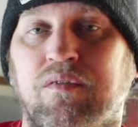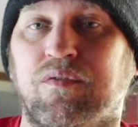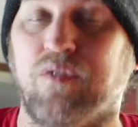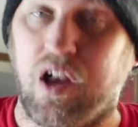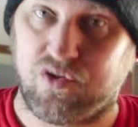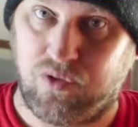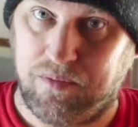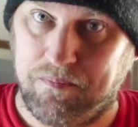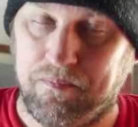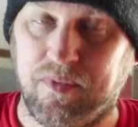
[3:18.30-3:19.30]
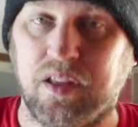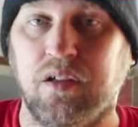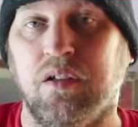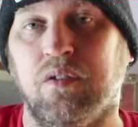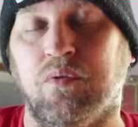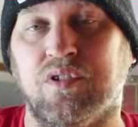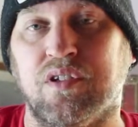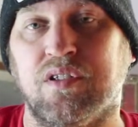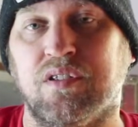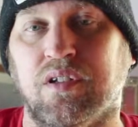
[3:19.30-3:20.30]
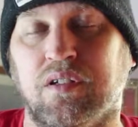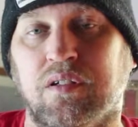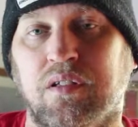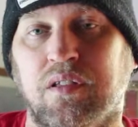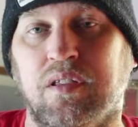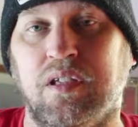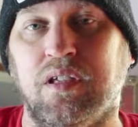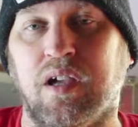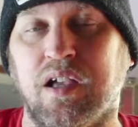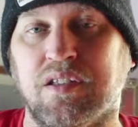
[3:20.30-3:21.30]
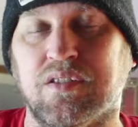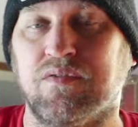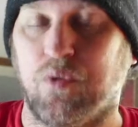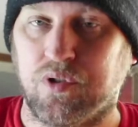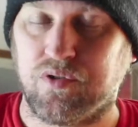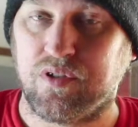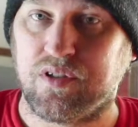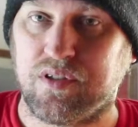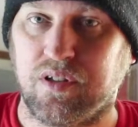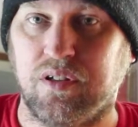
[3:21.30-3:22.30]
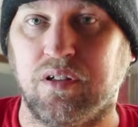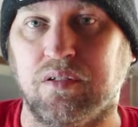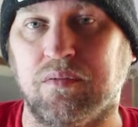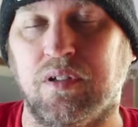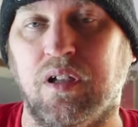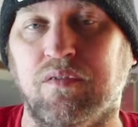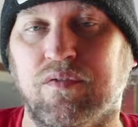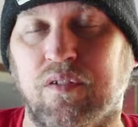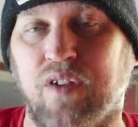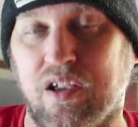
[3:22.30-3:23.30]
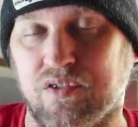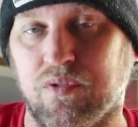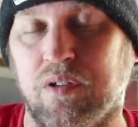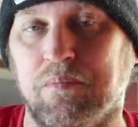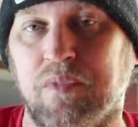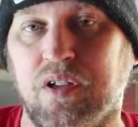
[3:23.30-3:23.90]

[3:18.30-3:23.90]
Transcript: Frost Rhealm, which is the ice fortress of Ice Realm.